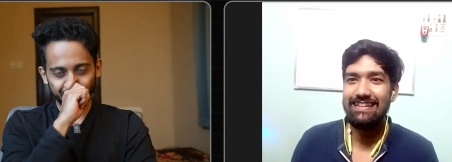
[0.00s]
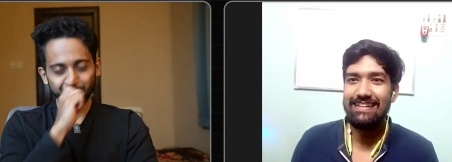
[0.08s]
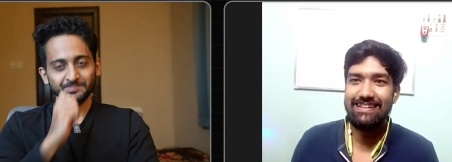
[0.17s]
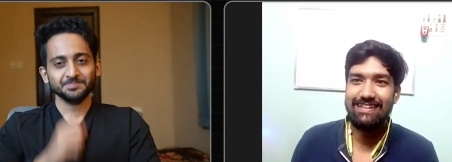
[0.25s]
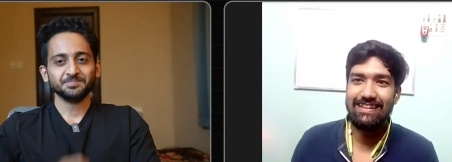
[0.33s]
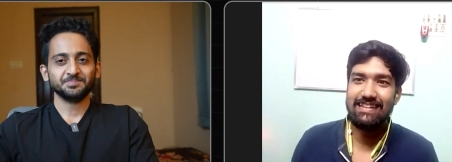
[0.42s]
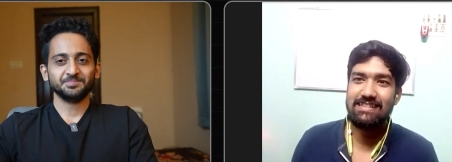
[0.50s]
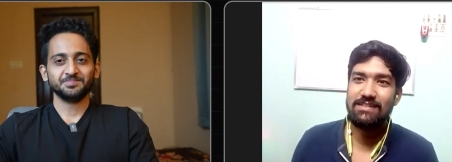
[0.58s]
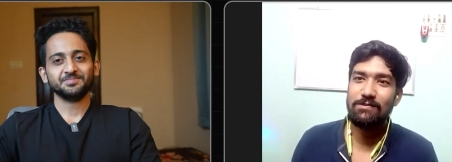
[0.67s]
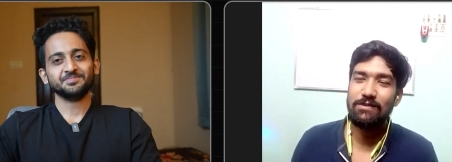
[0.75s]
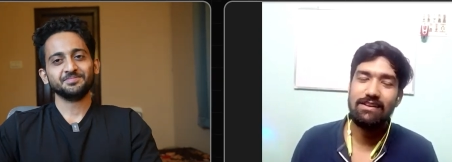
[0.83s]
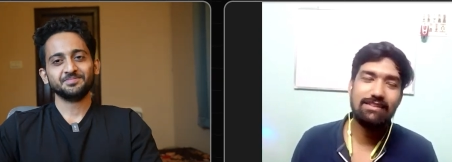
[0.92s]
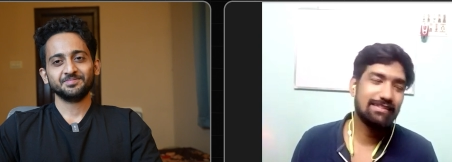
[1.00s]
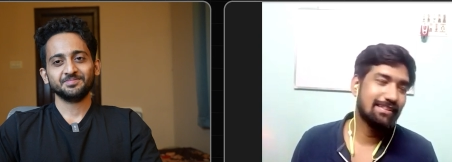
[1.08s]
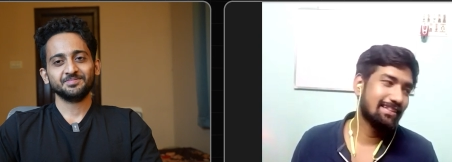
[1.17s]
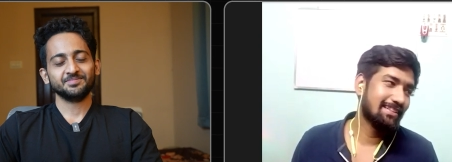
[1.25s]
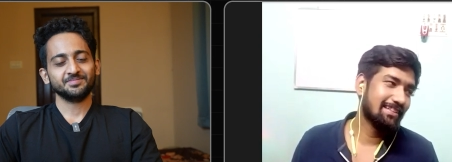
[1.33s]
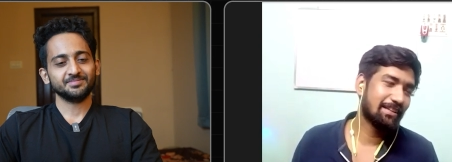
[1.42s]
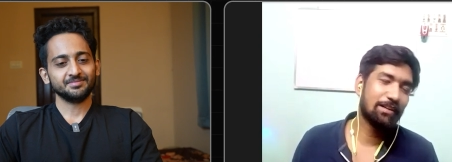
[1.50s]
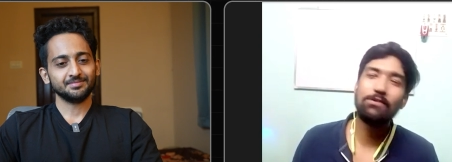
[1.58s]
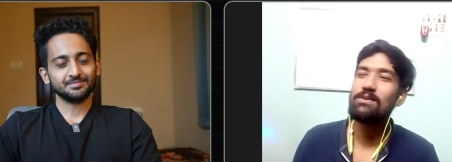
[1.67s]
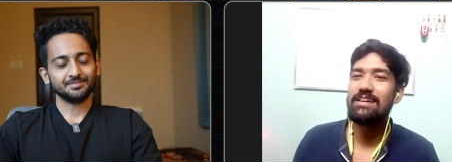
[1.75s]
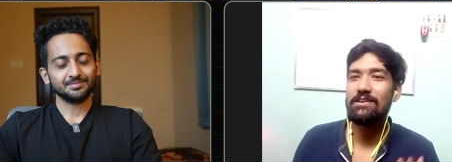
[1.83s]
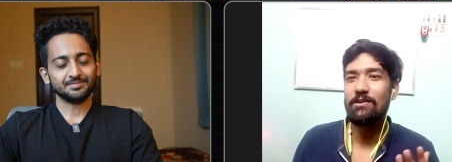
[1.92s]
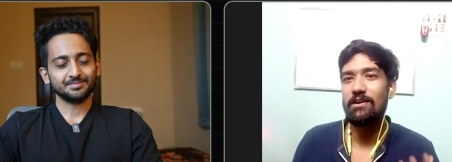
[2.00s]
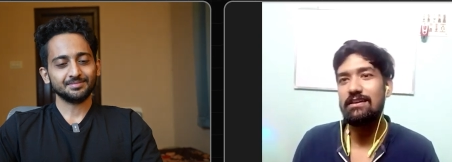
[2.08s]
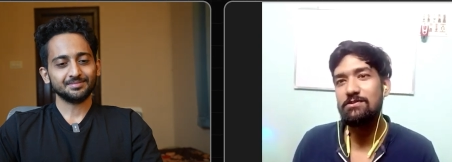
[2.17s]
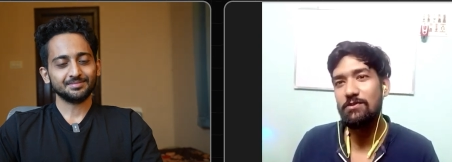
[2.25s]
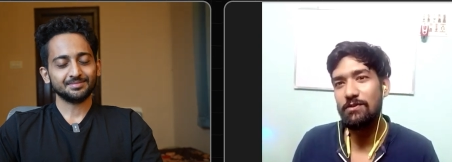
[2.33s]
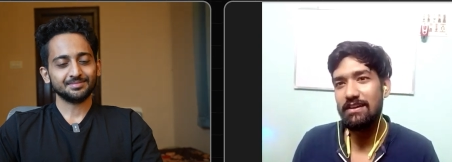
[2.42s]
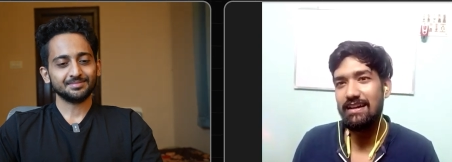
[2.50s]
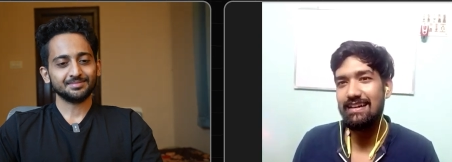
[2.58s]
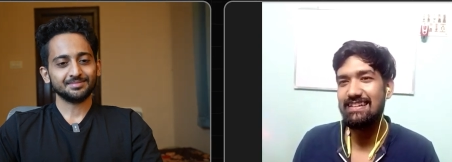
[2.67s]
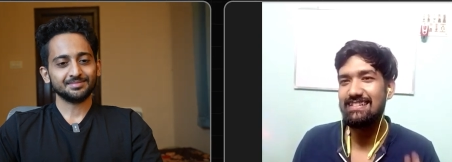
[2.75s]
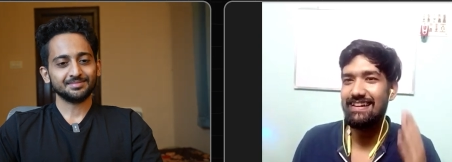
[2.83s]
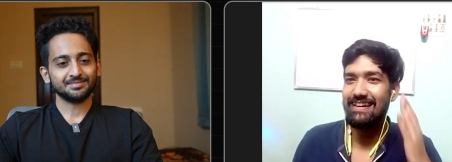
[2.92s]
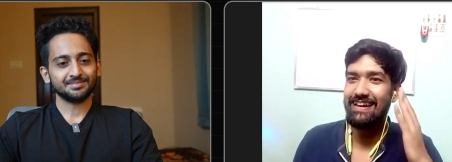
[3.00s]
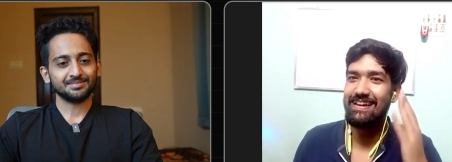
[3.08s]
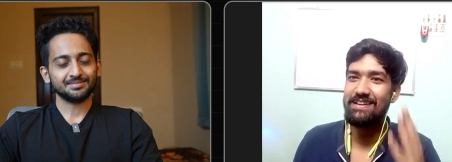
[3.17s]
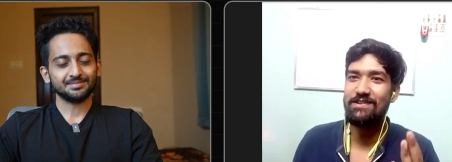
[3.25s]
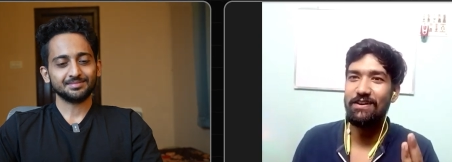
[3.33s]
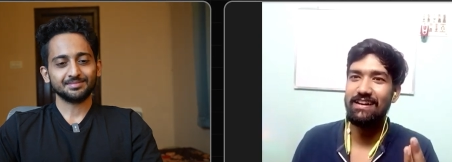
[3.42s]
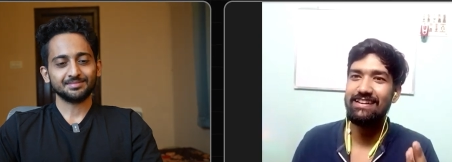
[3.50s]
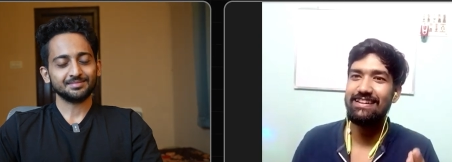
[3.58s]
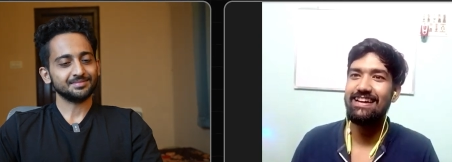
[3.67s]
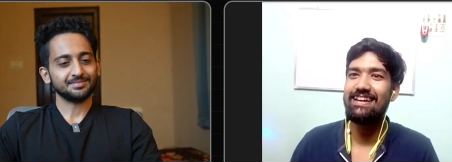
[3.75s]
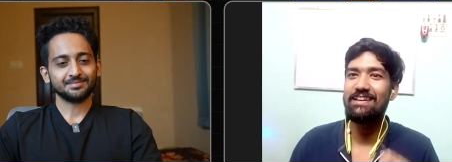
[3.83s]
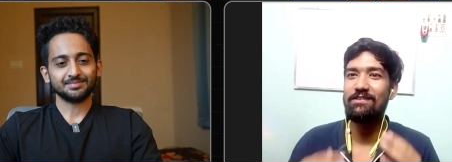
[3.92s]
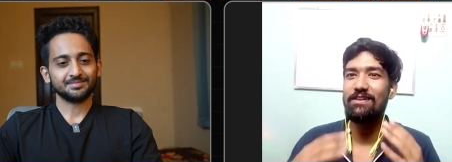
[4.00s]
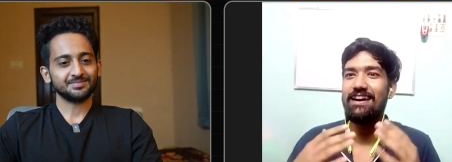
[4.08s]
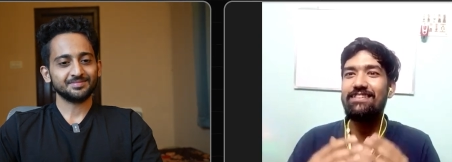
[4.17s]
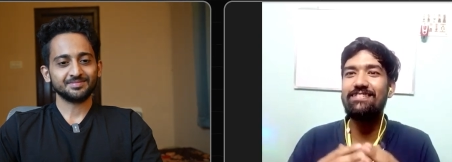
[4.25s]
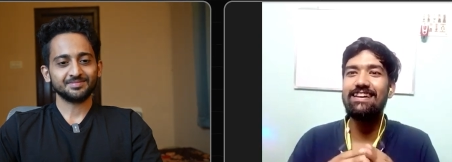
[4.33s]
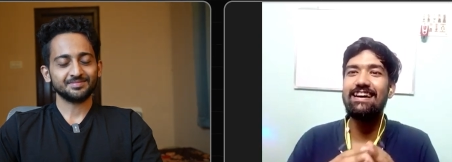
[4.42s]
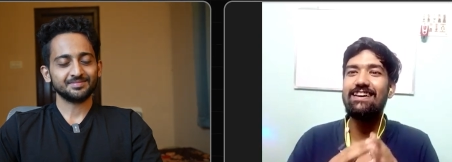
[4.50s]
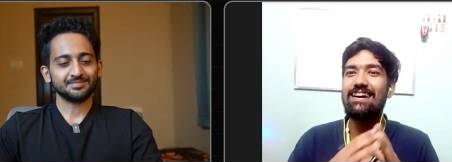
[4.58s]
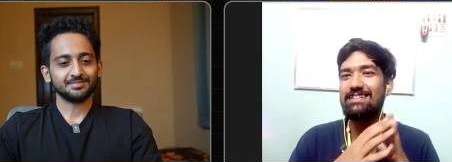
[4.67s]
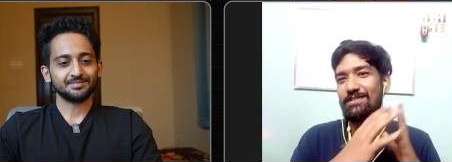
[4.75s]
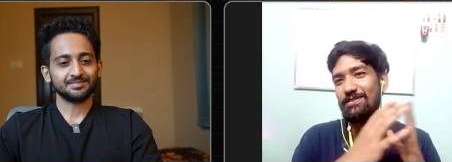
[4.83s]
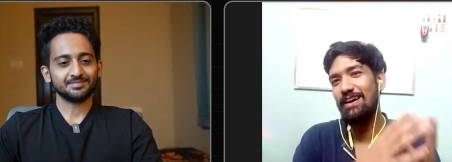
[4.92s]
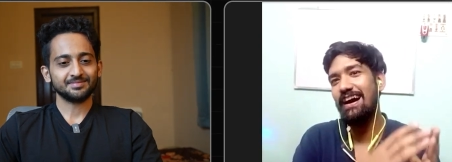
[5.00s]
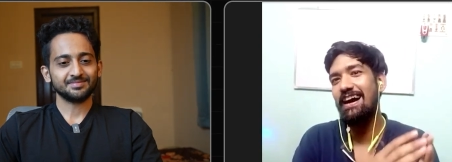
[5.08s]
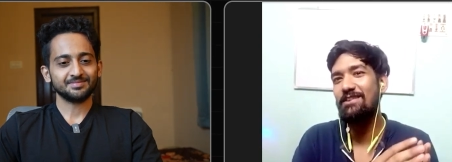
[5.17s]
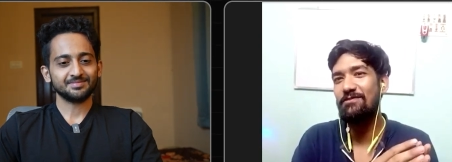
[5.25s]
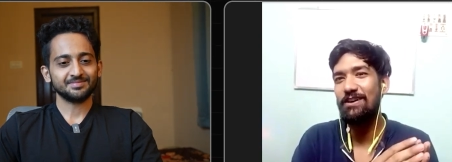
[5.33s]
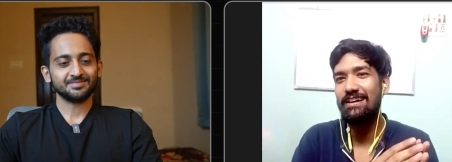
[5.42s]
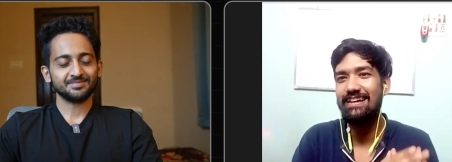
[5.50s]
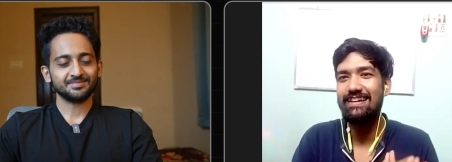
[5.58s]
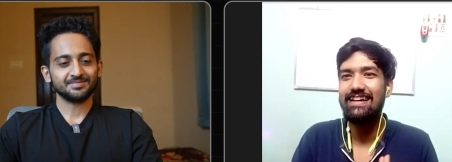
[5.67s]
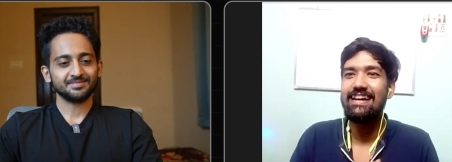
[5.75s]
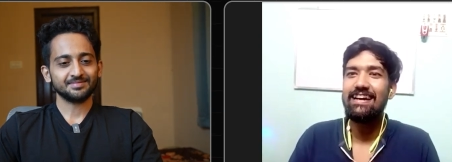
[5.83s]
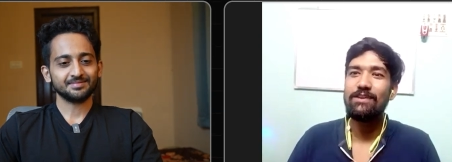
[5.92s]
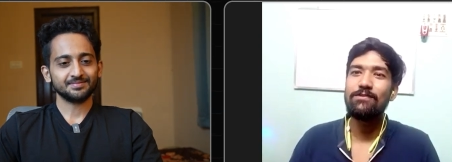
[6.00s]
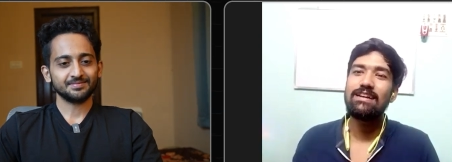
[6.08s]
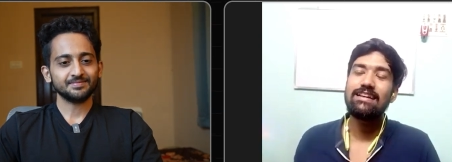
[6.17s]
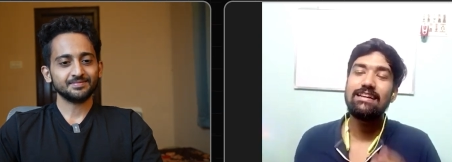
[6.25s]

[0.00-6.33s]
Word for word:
Speaker 1: Their reaction was, "Kyun ye naukri chhodna hai? Sarkari naukri hai. You have worked so hard for it. You